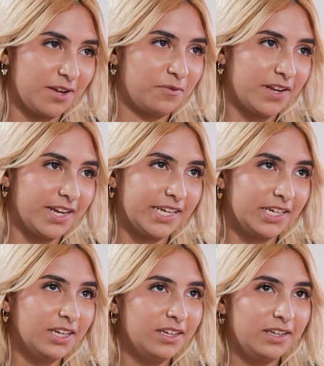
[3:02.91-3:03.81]

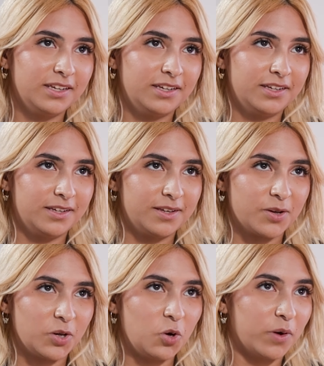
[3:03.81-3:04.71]
definitely
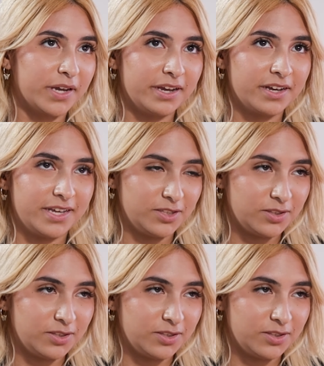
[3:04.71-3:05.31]
going